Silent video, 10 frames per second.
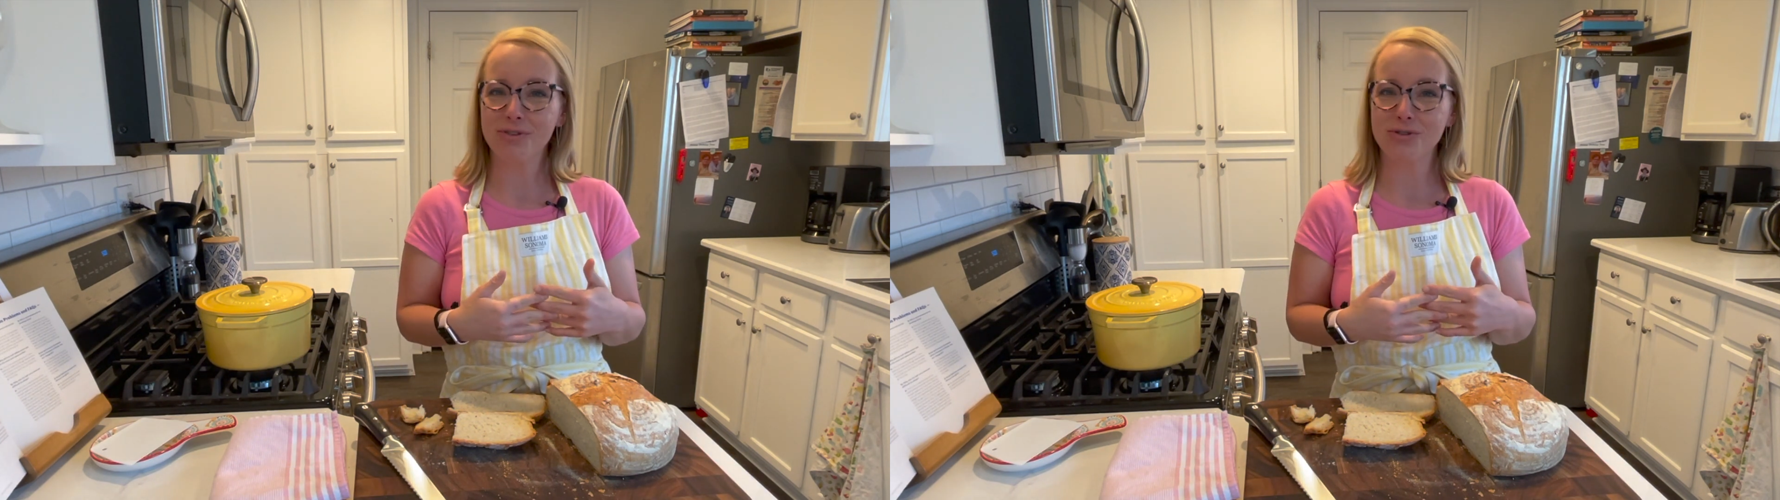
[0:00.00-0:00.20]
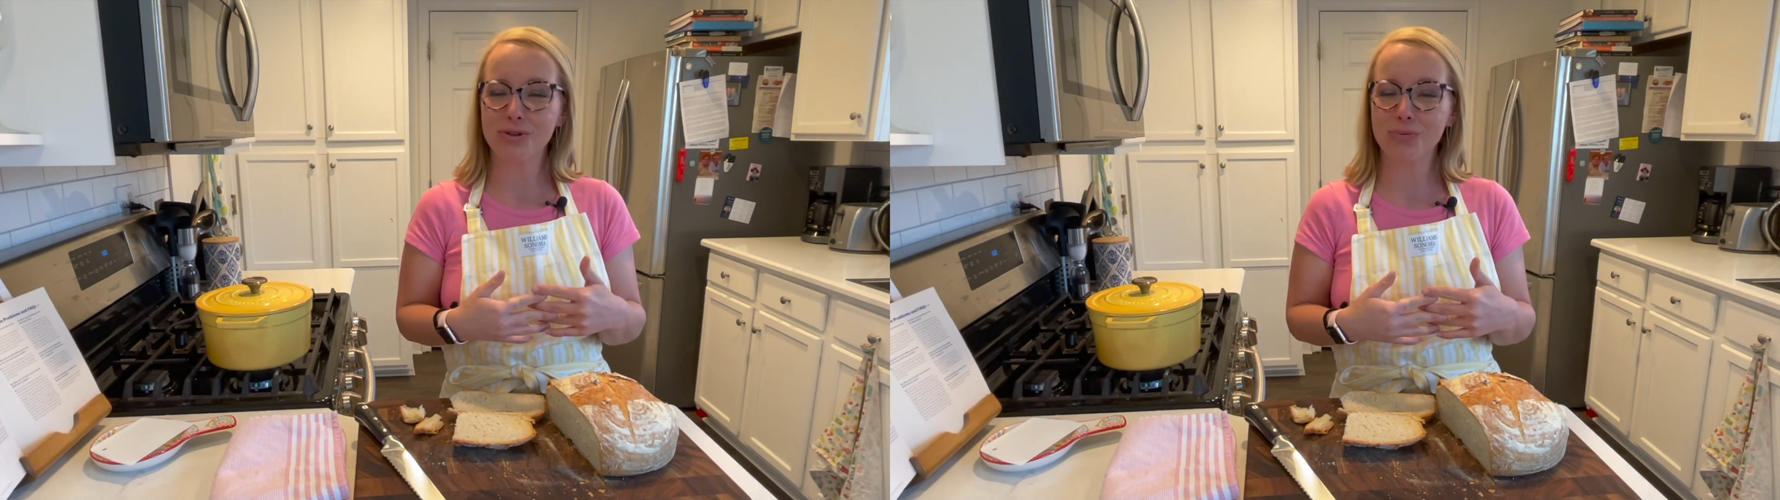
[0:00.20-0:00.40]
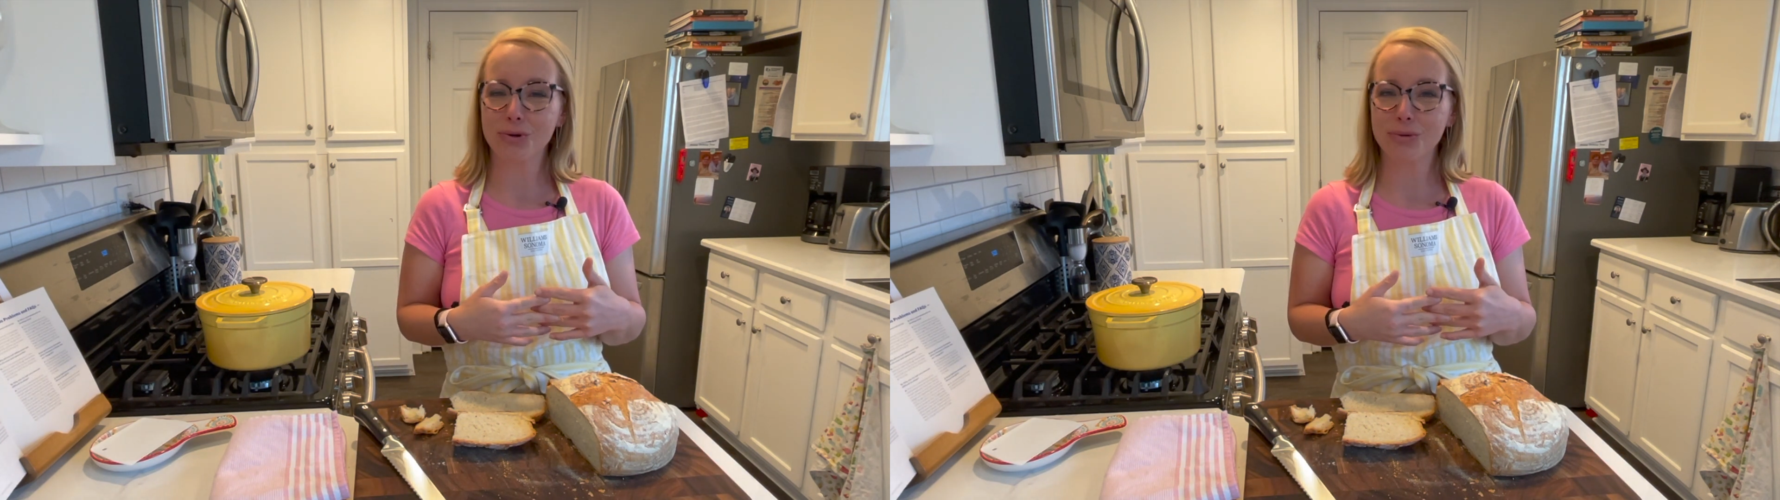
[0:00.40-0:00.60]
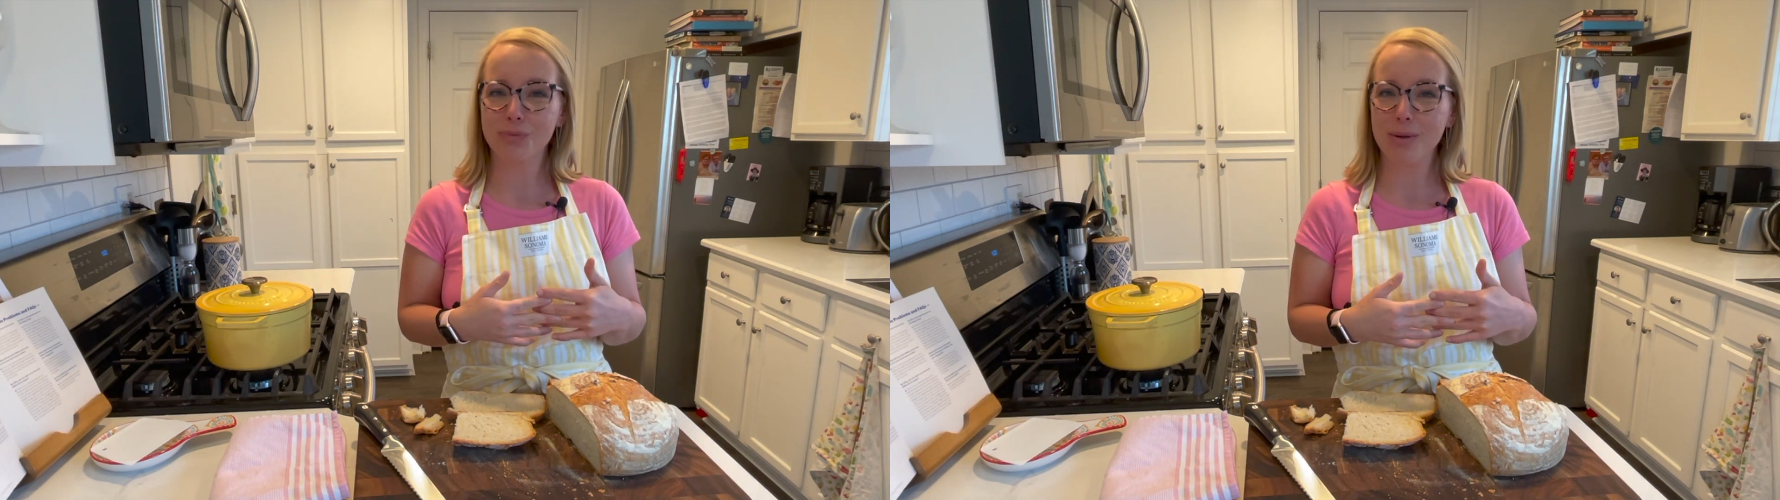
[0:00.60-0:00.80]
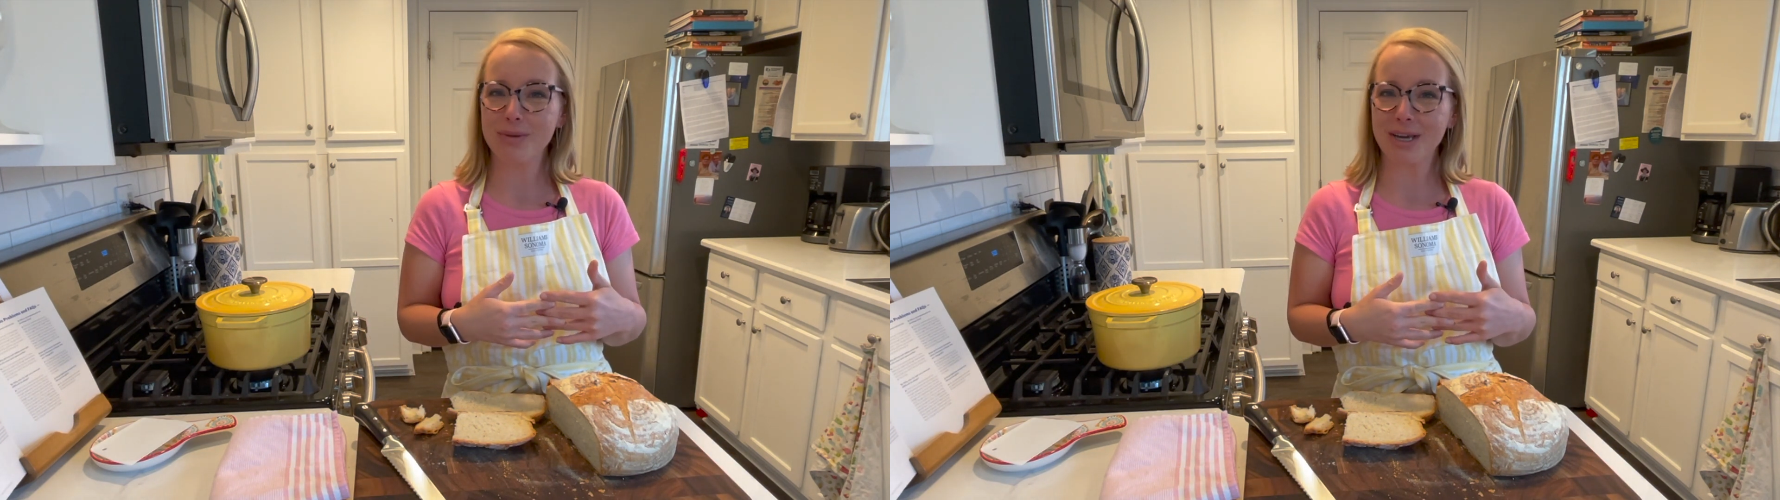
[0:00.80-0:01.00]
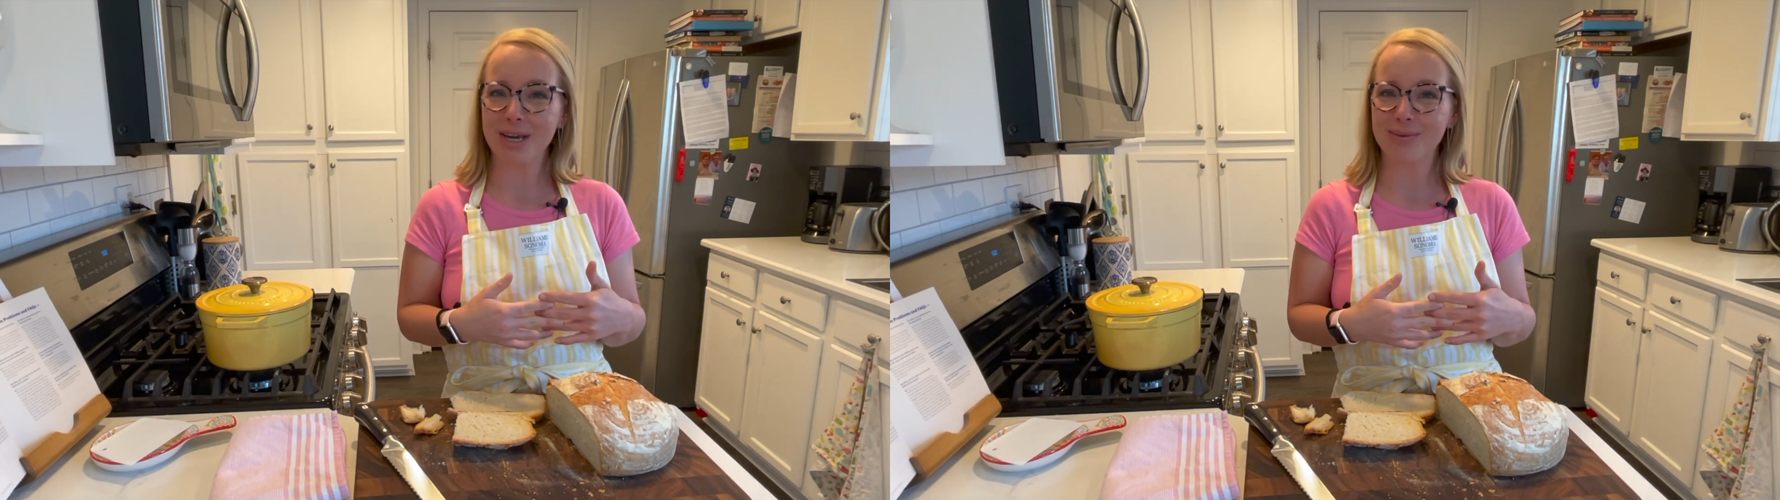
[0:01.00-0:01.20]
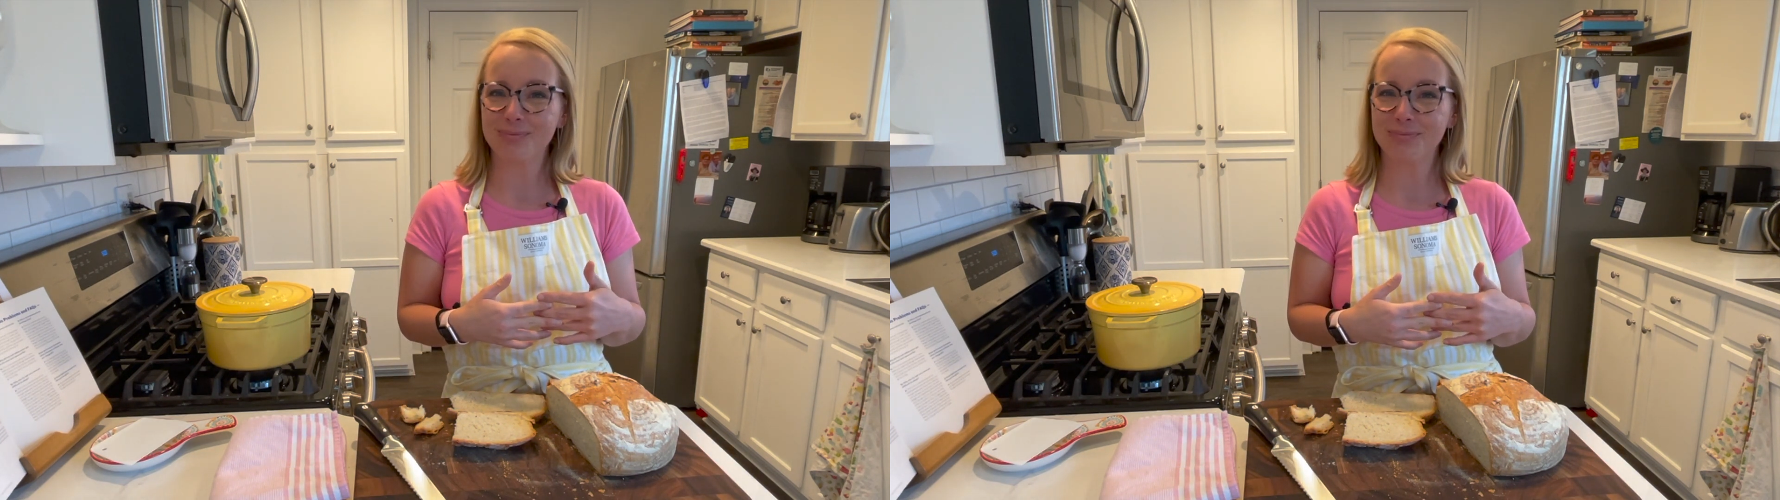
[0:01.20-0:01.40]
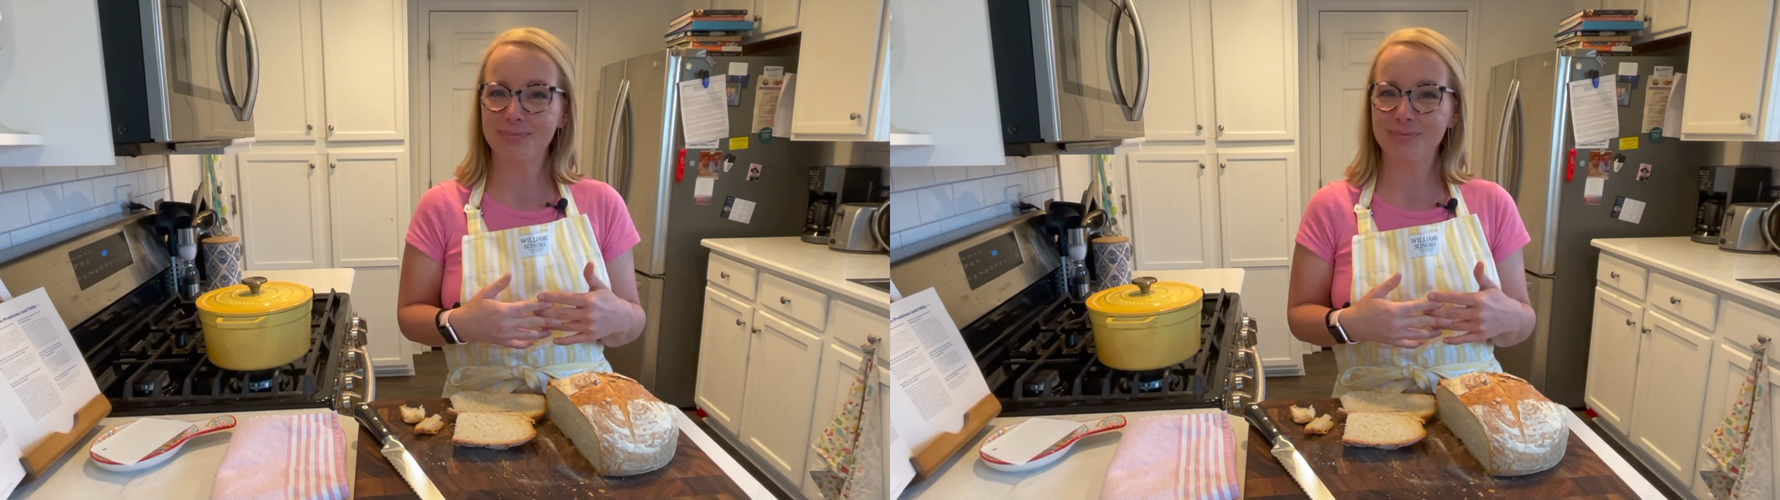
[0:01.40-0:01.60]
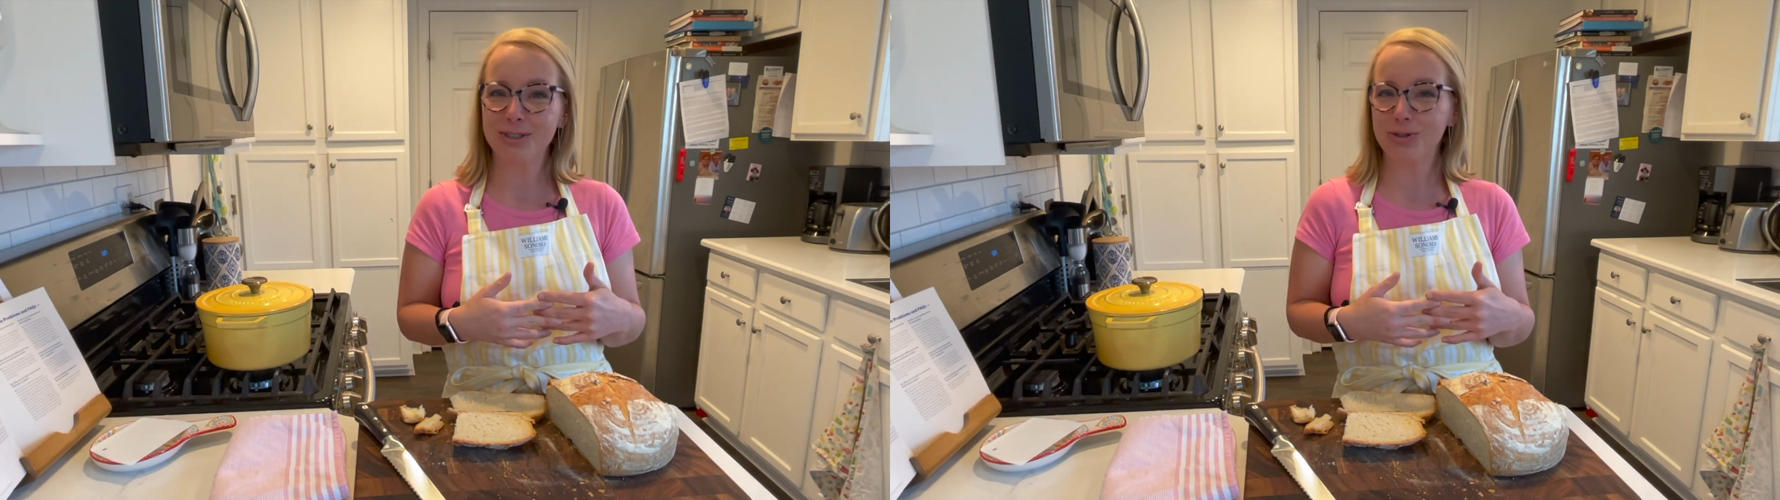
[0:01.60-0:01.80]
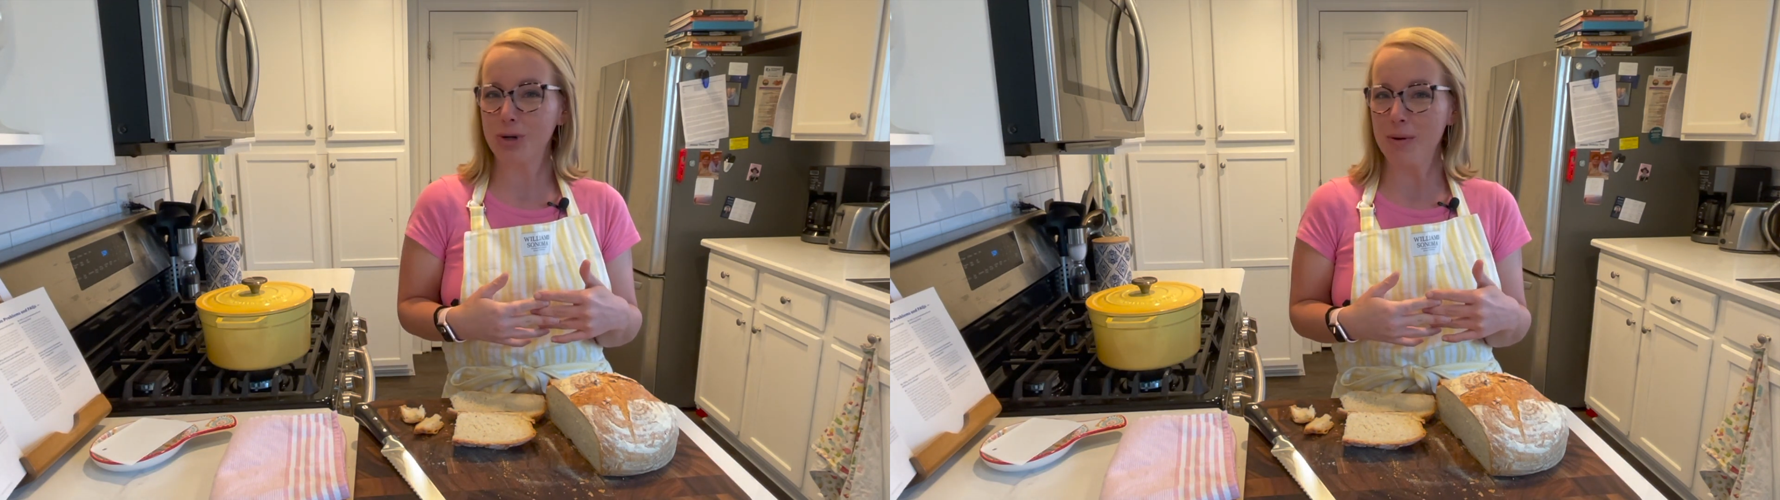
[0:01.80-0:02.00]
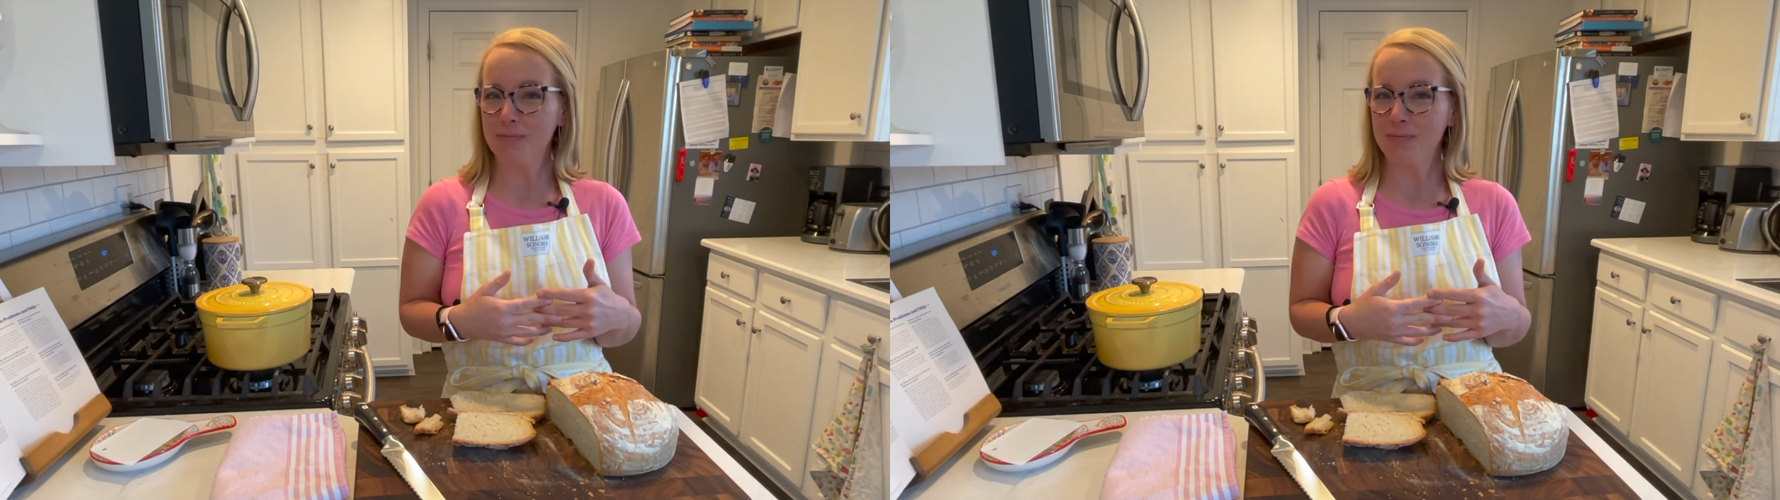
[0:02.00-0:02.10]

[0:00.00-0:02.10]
into the world of bread making. Enjoy.